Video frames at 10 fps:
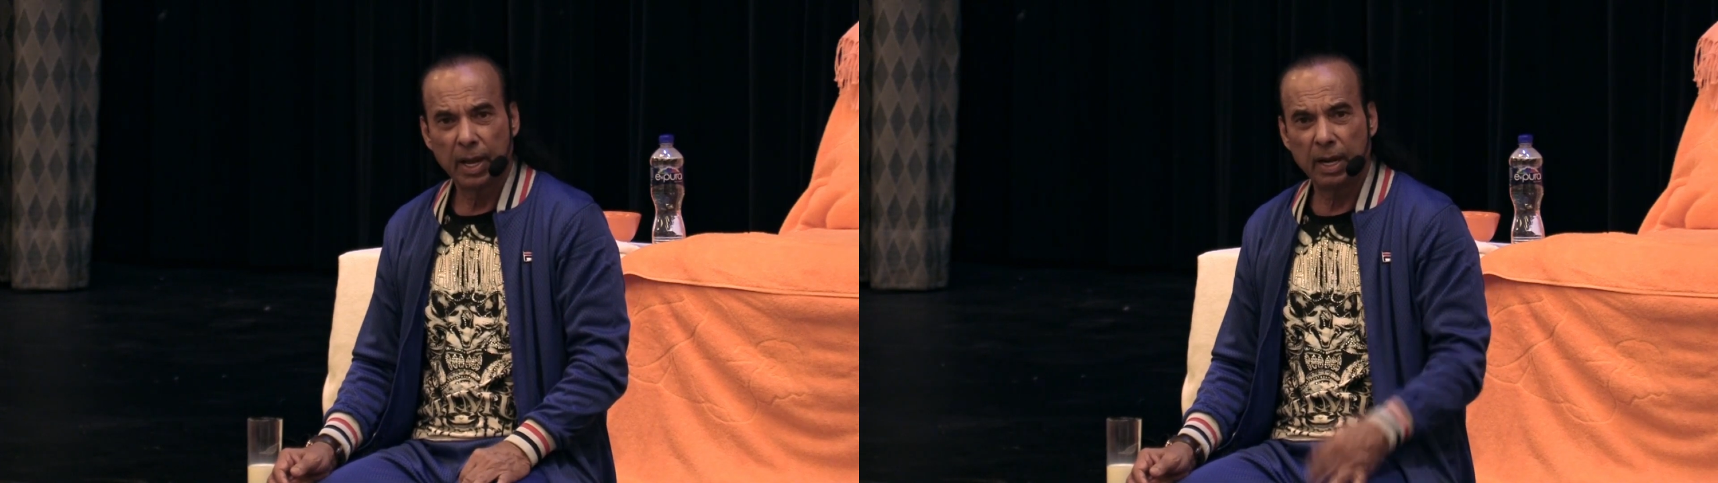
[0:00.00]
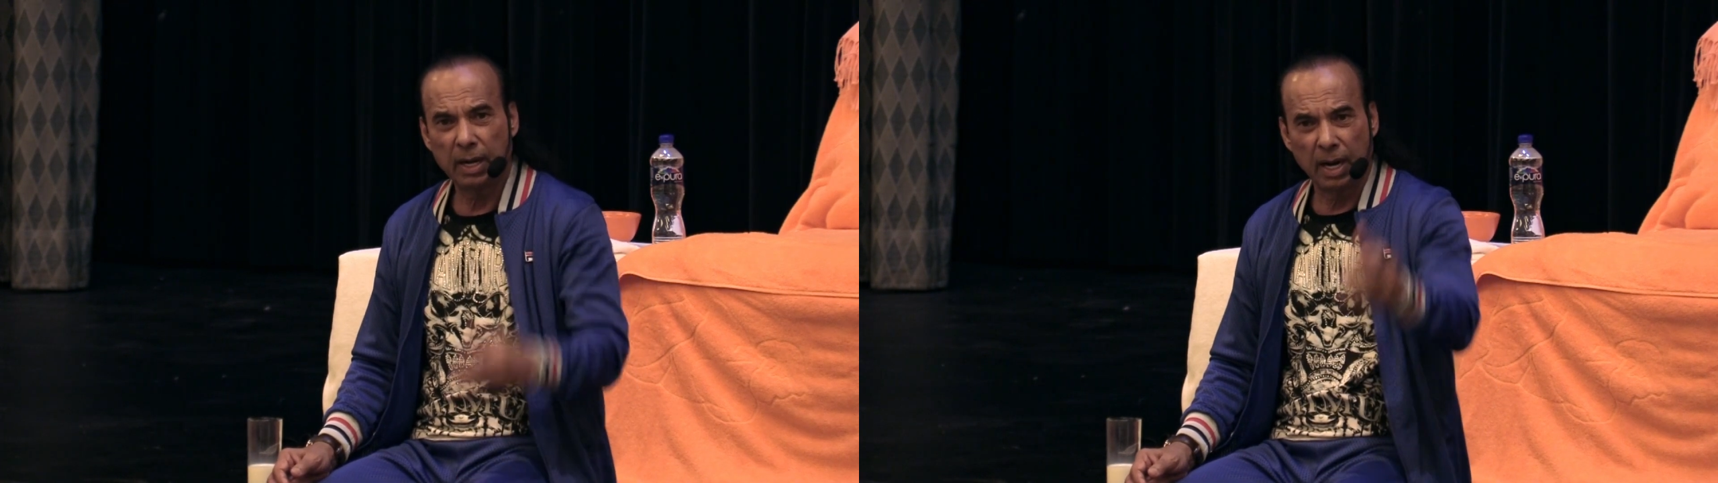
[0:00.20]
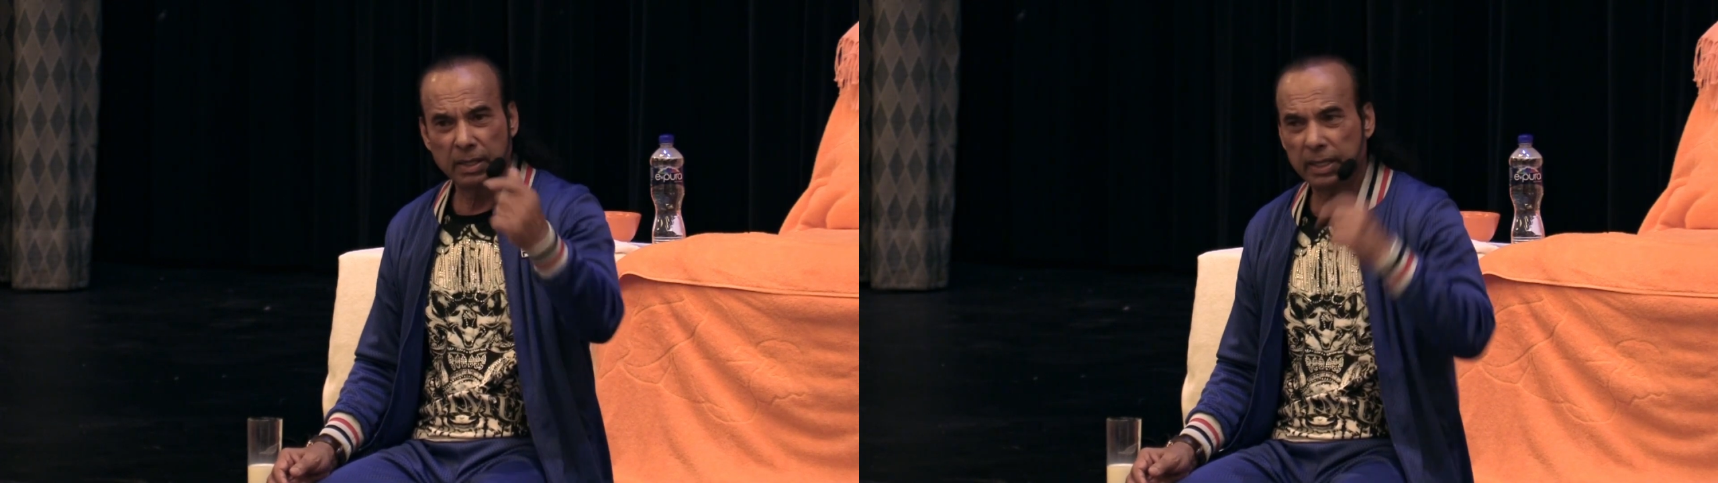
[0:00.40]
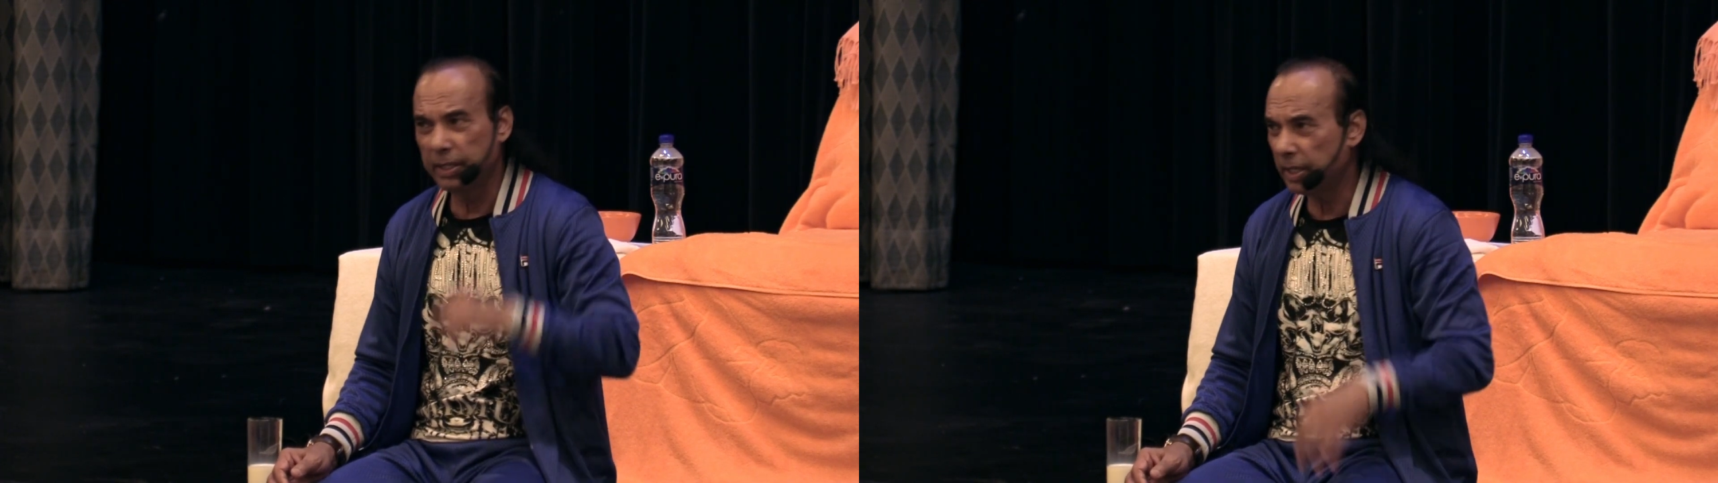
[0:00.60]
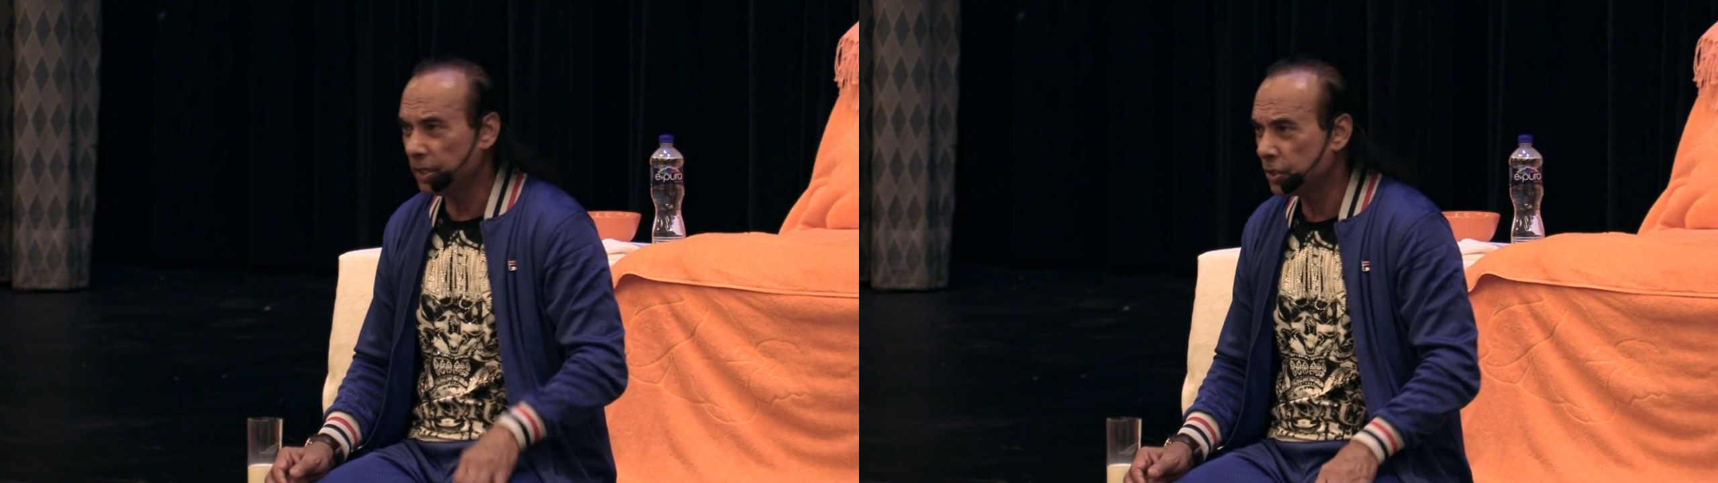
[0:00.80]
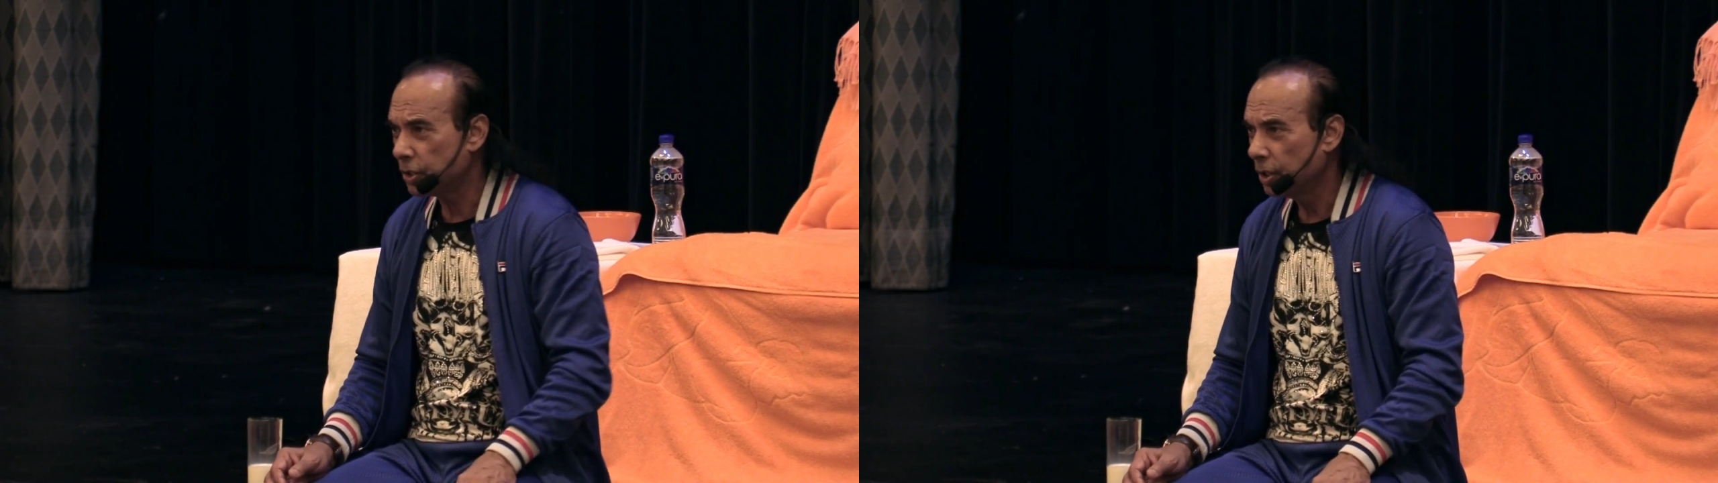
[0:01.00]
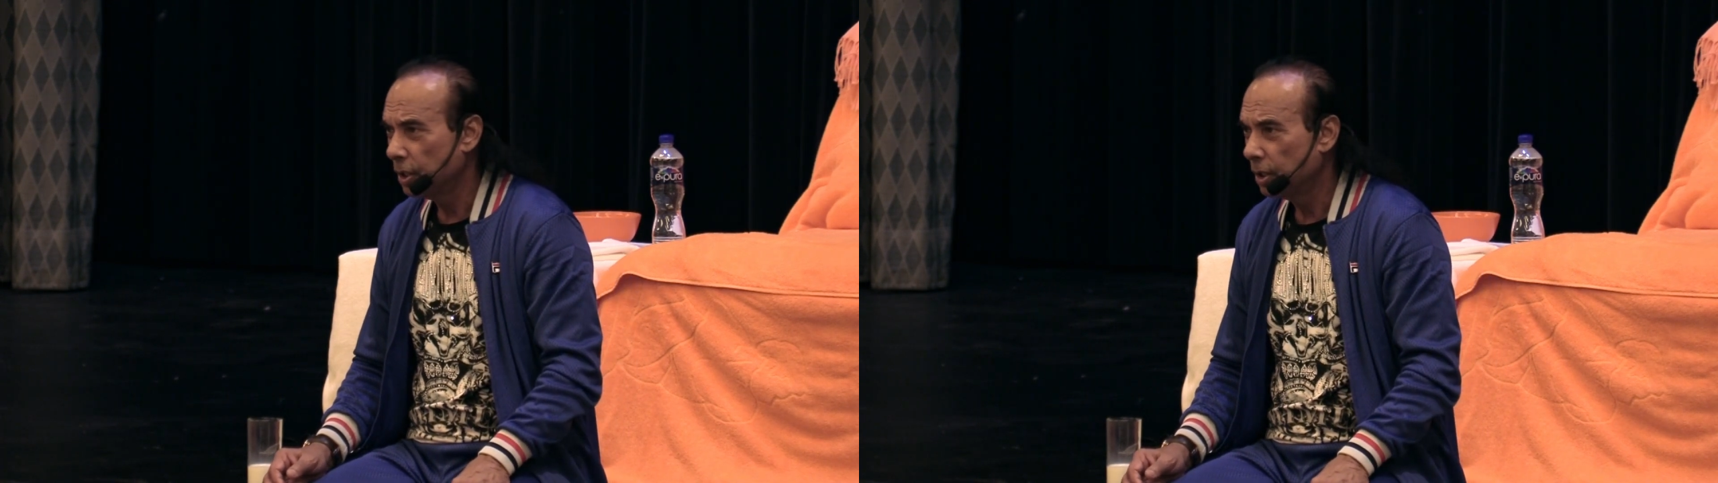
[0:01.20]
and 100 years?